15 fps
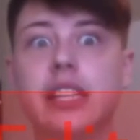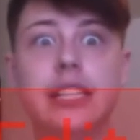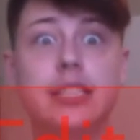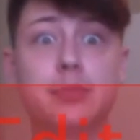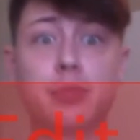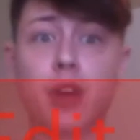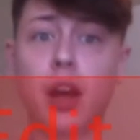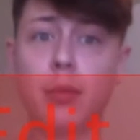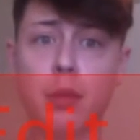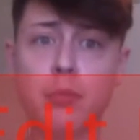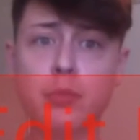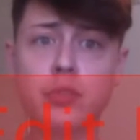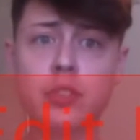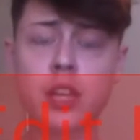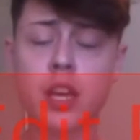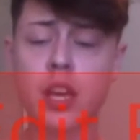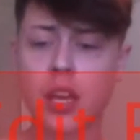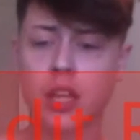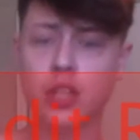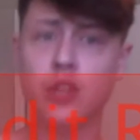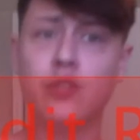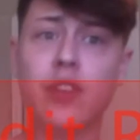these problems
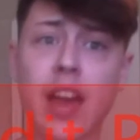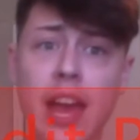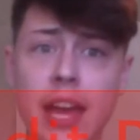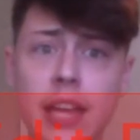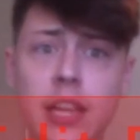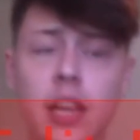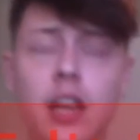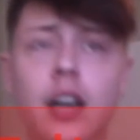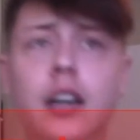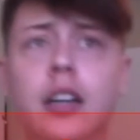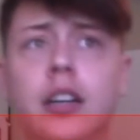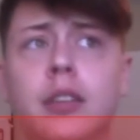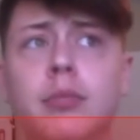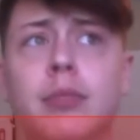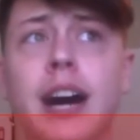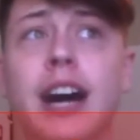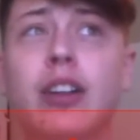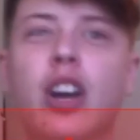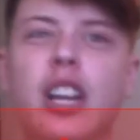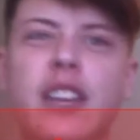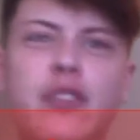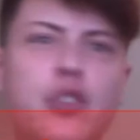you've had? How
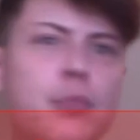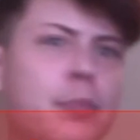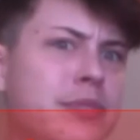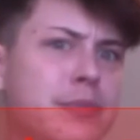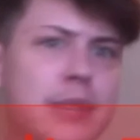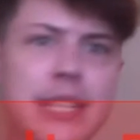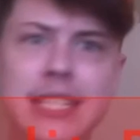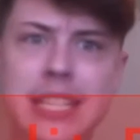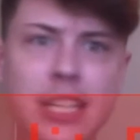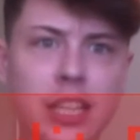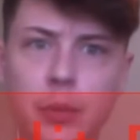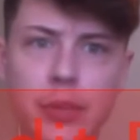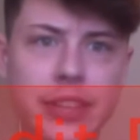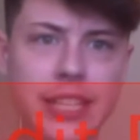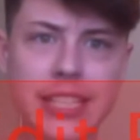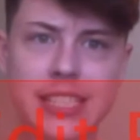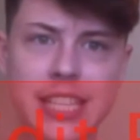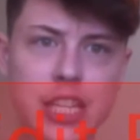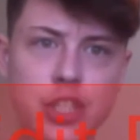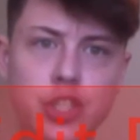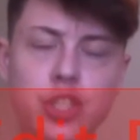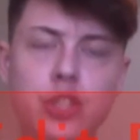long have you been dealing with these
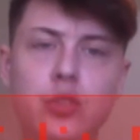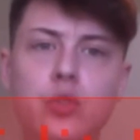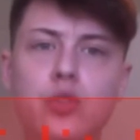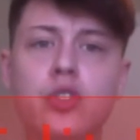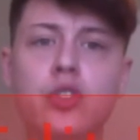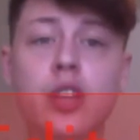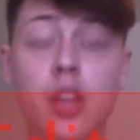issues?